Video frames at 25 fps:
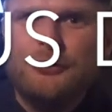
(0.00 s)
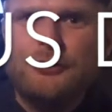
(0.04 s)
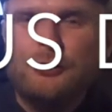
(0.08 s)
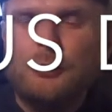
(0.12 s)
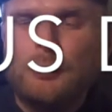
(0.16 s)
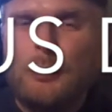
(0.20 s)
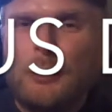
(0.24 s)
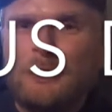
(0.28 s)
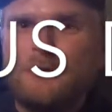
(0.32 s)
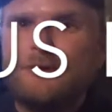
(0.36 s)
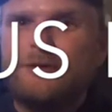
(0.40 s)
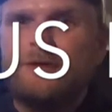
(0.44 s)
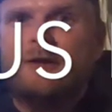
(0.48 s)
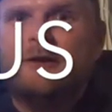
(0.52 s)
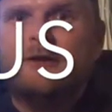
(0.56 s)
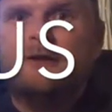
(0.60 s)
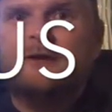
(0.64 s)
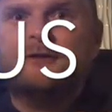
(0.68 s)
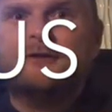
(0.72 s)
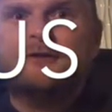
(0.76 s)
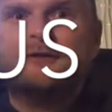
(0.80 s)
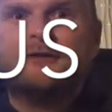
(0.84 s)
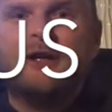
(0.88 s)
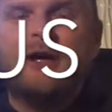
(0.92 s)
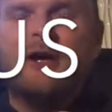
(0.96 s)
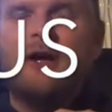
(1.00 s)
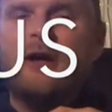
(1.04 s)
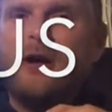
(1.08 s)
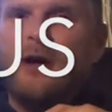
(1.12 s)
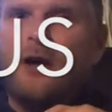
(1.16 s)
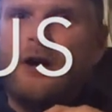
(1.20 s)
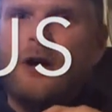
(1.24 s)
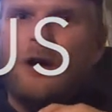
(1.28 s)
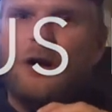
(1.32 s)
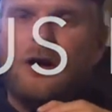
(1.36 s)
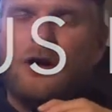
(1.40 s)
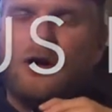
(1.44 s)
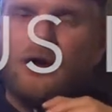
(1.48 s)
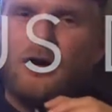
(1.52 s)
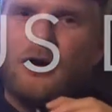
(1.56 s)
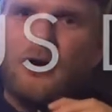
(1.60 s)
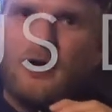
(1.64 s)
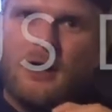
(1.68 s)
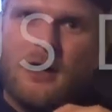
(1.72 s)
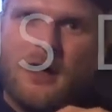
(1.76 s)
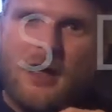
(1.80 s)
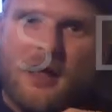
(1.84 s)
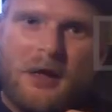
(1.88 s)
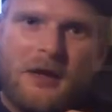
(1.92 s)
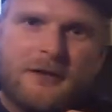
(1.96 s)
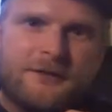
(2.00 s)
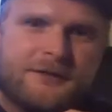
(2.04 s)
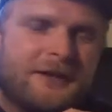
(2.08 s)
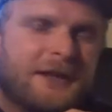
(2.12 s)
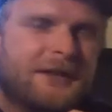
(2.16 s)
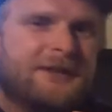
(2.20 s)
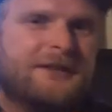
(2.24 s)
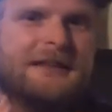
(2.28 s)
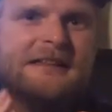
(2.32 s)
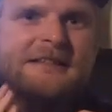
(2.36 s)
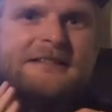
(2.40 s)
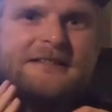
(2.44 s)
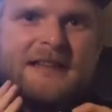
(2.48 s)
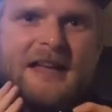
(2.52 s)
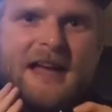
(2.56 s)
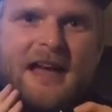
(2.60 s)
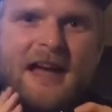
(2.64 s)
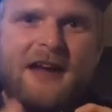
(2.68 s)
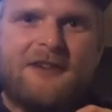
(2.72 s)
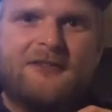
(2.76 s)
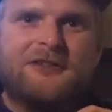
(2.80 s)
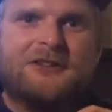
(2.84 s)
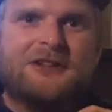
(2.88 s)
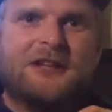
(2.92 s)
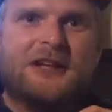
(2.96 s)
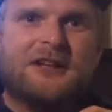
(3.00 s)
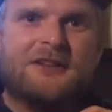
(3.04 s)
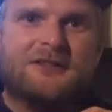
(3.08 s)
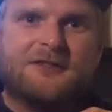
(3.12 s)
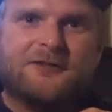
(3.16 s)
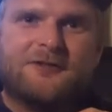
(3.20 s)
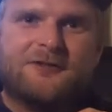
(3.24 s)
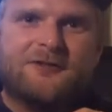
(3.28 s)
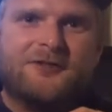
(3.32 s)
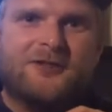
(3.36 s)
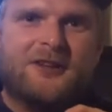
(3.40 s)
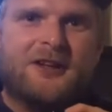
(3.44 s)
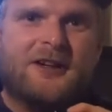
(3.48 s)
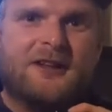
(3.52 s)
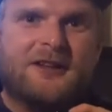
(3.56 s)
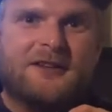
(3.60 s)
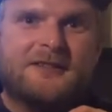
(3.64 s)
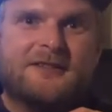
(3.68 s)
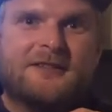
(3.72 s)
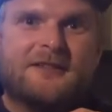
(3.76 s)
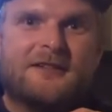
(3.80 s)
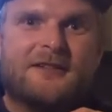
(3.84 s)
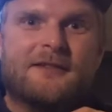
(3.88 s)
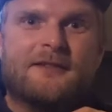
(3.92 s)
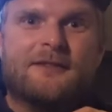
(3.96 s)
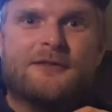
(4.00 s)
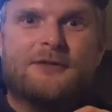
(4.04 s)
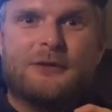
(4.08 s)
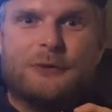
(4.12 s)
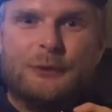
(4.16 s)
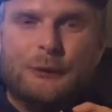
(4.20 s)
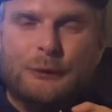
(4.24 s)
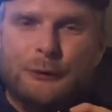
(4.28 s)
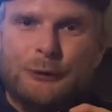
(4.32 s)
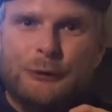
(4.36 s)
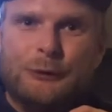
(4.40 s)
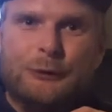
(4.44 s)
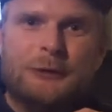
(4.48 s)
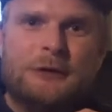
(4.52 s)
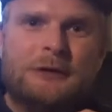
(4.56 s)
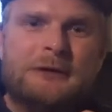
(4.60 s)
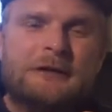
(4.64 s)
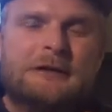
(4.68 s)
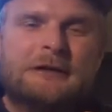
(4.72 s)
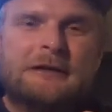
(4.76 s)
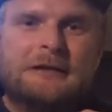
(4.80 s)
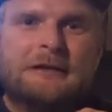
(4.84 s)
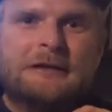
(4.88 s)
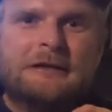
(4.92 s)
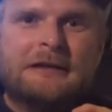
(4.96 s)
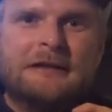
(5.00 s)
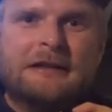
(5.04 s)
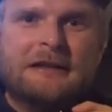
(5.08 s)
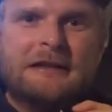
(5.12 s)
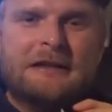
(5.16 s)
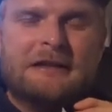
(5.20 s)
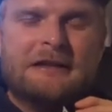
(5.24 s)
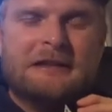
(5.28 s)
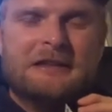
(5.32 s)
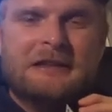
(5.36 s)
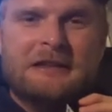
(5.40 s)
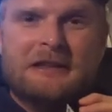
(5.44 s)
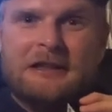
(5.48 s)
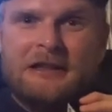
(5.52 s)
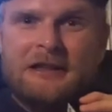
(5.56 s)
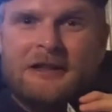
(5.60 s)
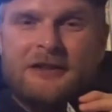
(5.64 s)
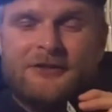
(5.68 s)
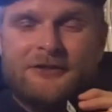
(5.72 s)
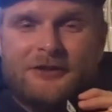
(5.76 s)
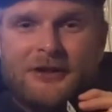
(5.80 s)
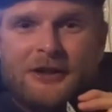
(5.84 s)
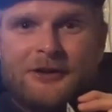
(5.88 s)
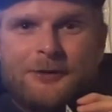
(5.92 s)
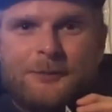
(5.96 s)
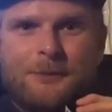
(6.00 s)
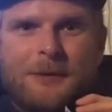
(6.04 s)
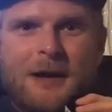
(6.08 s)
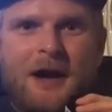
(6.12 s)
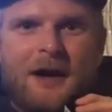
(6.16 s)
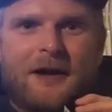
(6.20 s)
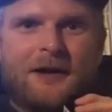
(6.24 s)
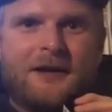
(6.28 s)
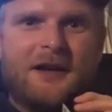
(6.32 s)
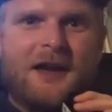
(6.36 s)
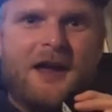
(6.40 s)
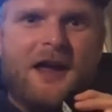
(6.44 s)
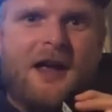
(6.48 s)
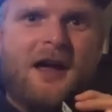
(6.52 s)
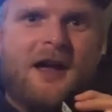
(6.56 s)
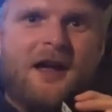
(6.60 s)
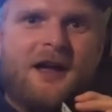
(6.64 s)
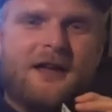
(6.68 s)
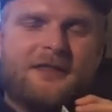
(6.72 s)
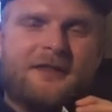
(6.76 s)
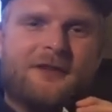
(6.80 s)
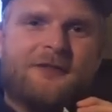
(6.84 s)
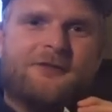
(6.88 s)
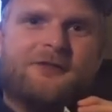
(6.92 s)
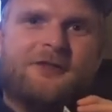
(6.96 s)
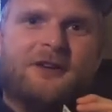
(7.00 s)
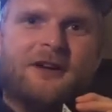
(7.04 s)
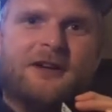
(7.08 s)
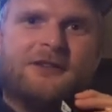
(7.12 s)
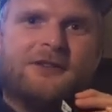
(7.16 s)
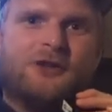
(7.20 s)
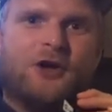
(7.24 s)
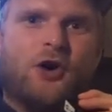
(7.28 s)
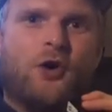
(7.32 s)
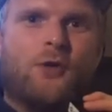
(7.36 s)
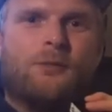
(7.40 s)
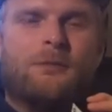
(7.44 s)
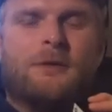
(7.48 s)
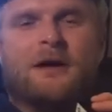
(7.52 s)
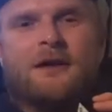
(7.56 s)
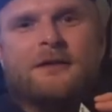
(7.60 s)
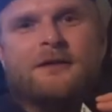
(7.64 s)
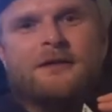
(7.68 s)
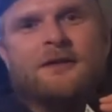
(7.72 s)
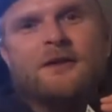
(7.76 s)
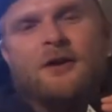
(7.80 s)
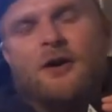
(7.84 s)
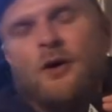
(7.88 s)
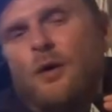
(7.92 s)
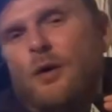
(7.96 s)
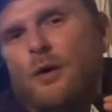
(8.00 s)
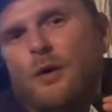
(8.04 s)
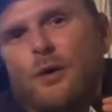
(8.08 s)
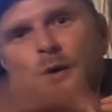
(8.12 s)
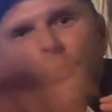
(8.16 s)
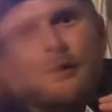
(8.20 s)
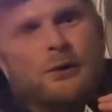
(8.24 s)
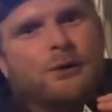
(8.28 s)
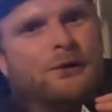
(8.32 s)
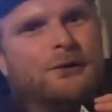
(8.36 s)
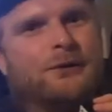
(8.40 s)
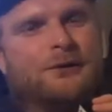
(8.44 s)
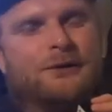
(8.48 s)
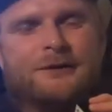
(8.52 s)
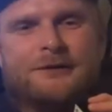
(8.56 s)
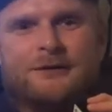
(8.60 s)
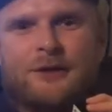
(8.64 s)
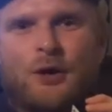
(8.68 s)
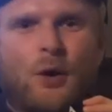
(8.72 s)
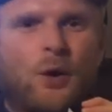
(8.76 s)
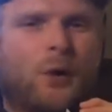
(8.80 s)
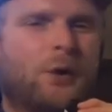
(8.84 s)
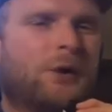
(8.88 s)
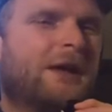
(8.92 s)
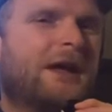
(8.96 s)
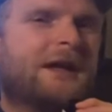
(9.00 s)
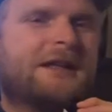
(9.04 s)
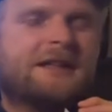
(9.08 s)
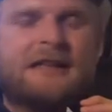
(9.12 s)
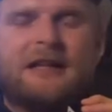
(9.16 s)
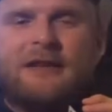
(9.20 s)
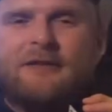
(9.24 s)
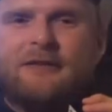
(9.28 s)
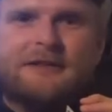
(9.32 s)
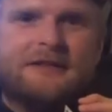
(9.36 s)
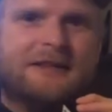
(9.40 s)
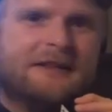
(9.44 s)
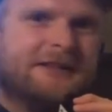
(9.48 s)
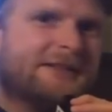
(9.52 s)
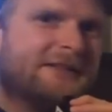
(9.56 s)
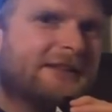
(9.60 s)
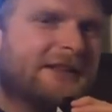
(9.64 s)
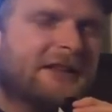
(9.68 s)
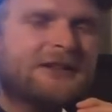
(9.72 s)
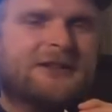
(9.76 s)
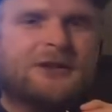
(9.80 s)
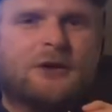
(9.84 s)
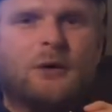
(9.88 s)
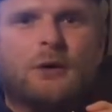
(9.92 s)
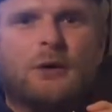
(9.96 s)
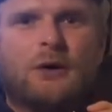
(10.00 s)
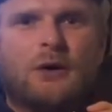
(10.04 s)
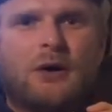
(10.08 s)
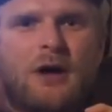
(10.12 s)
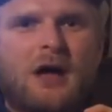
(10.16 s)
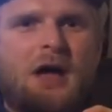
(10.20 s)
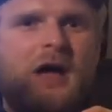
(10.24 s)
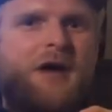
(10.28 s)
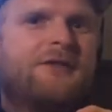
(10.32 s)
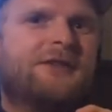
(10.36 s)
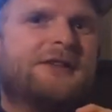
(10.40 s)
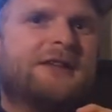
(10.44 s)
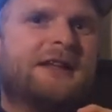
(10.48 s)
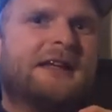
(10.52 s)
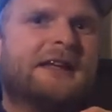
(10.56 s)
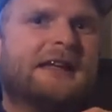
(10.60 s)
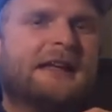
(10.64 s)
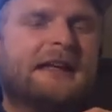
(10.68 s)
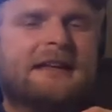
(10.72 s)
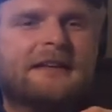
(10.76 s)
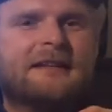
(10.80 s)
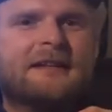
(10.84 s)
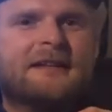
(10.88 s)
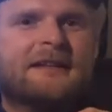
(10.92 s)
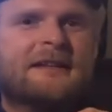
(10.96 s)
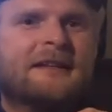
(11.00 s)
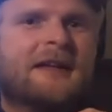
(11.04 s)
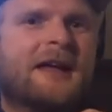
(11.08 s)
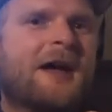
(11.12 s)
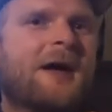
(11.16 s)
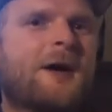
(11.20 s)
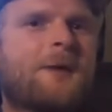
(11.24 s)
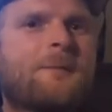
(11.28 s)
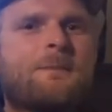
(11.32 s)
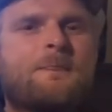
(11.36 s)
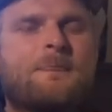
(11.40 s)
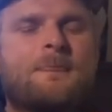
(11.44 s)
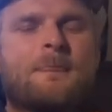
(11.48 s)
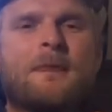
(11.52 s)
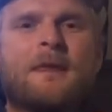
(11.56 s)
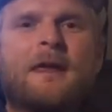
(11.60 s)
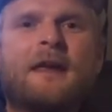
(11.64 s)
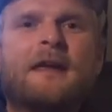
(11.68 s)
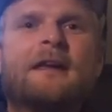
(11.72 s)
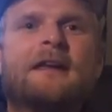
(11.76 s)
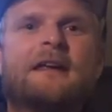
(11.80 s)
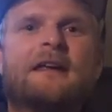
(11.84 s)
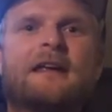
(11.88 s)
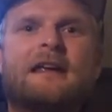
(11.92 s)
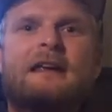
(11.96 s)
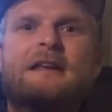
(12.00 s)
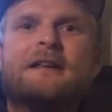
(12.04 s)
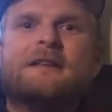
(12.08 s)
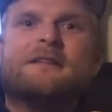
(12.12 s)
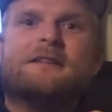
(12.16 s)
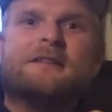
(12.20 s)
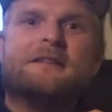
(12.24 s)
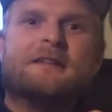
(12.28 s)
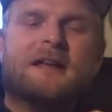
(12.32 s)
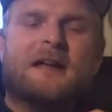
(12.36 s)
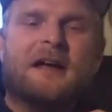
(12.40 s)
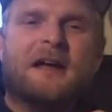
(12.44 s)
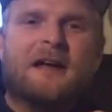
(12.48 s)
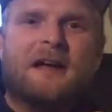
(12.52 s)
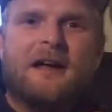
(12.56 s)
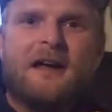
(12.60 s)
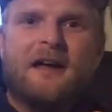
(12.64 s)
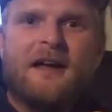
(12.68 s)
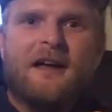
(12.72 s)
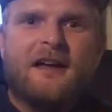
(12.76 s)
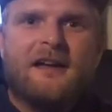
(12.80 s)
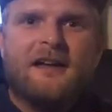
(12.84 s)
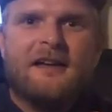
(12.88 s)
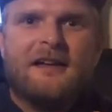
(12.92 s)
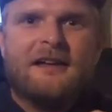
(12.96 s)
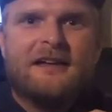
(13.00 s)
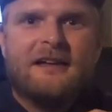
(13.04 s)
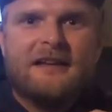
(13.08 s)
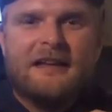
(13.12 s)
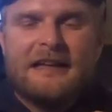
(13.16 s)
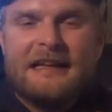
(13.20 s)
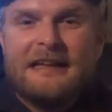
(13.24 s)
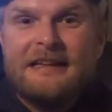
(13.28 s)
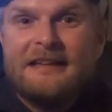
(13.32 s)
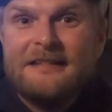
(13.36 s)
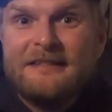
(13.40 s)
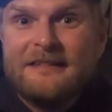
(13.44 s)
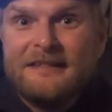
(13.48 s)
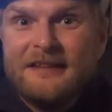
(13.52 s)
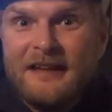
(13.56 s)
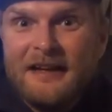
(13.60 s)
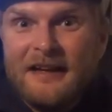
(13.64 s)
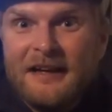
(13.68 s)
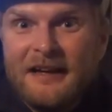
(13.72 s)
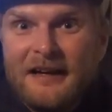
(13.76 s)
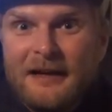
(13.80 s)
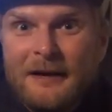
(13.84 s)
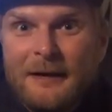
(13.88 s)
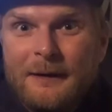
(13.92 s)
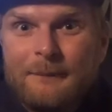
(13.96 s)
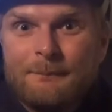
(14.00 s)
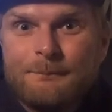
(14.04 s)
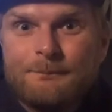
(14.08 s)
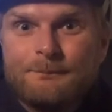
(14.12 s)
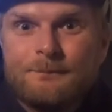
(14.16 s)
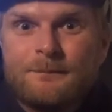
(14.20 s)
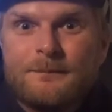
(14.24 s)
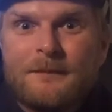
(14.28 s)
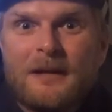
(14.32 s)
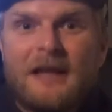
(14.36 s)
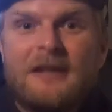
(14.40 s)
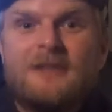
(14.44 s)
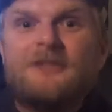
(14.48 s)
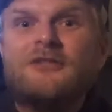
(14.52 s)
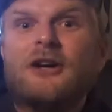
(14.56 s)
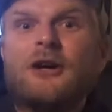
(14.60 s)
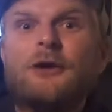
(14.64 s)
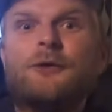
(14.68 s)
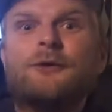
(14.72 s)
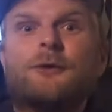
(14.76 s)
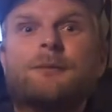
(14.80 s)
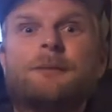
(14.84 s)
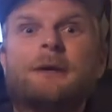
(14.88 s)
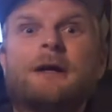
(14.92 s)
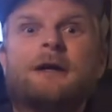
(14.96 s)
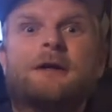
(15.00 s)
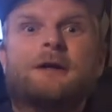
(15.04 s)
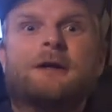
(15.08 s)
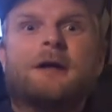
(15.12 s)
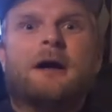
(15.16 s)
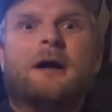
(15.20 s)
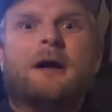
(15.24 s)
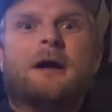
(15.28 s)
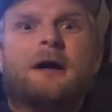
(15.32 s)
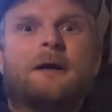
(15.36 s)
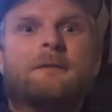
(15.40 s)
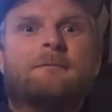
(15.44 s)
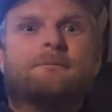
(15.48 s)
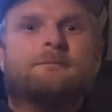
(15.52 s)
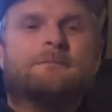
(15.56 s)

US dollars. Then is everything, the flight to South America and the flight home and all all the activities and all everything in uh, in uh, in the in South America